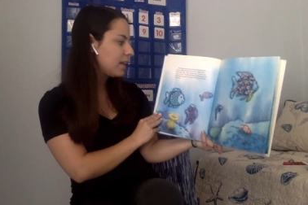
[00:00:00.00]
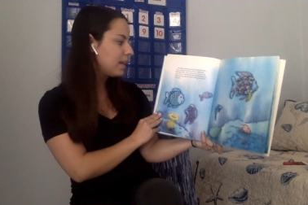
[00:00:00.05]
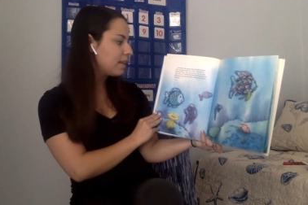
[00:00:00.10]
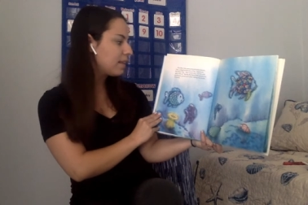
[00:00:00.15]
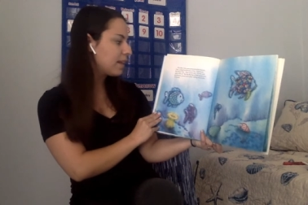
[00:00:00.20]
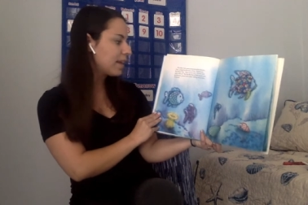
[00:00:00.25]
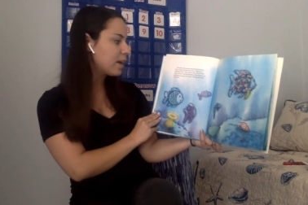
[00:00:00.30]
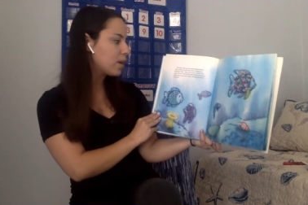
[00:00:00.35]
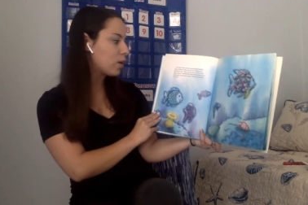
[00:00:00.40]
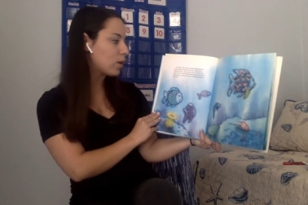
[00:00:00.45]

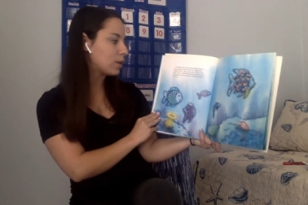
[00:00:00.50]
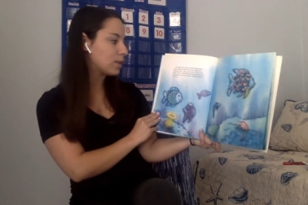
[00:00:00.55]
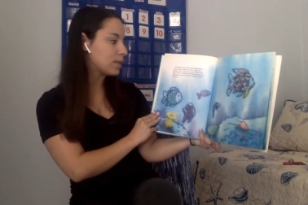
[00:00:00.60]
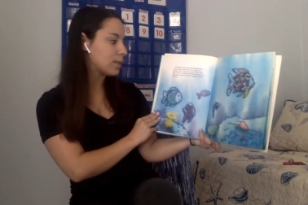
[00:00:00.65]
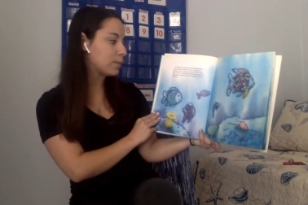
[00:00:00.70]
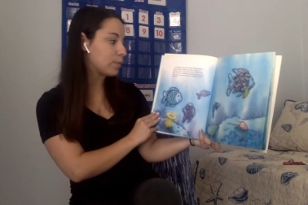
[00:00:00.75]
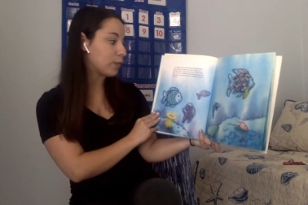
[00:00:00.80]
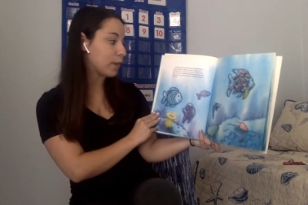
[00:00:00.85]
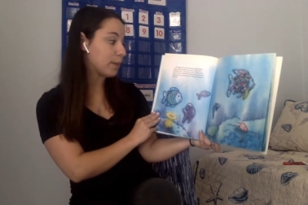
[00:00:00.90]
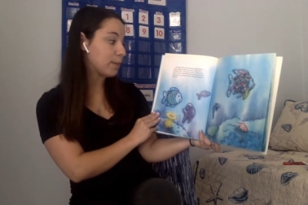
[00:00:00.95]
They called
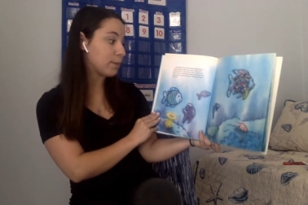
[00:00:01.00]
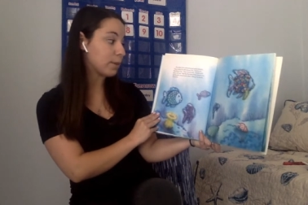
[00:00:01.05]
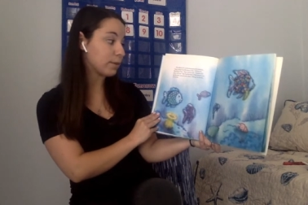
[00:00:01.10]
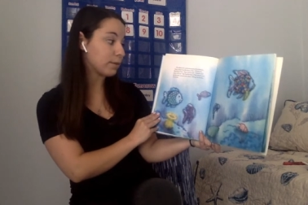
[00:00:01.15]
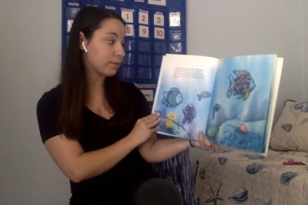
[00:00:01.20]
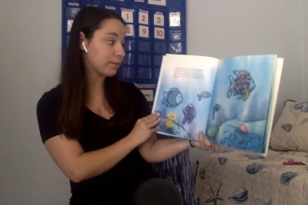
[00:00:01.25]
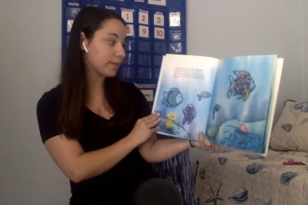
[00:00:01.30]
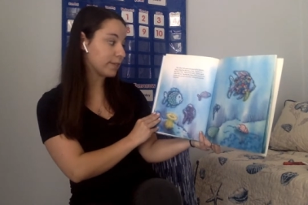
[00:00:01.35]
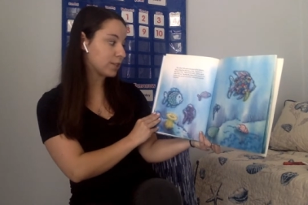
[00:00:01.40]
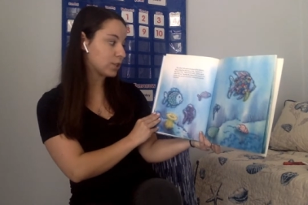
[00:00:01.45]
him Rainbow
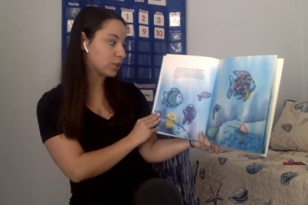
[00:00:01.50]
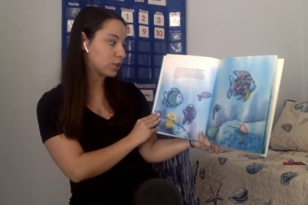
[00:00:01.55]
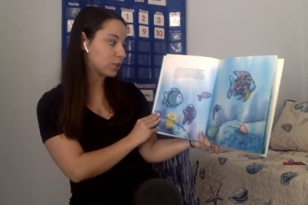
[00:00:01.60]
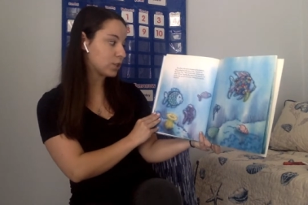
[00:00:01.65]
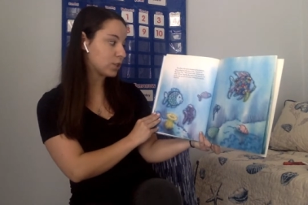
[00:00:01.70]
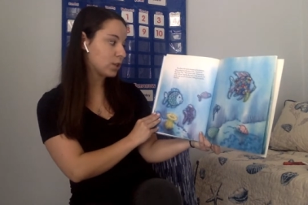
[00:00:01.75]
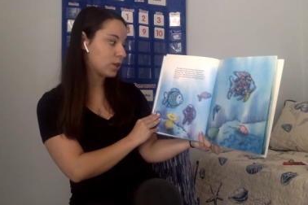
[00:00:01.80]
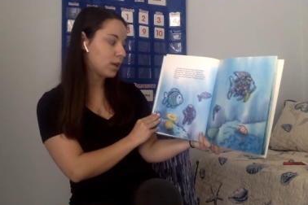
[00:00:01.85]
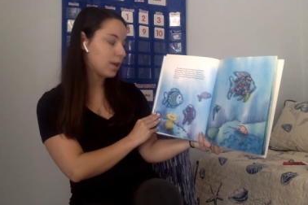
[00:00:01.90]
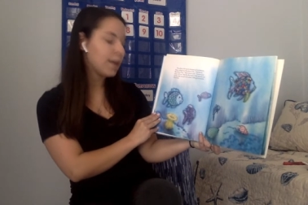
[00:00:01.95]
Fish.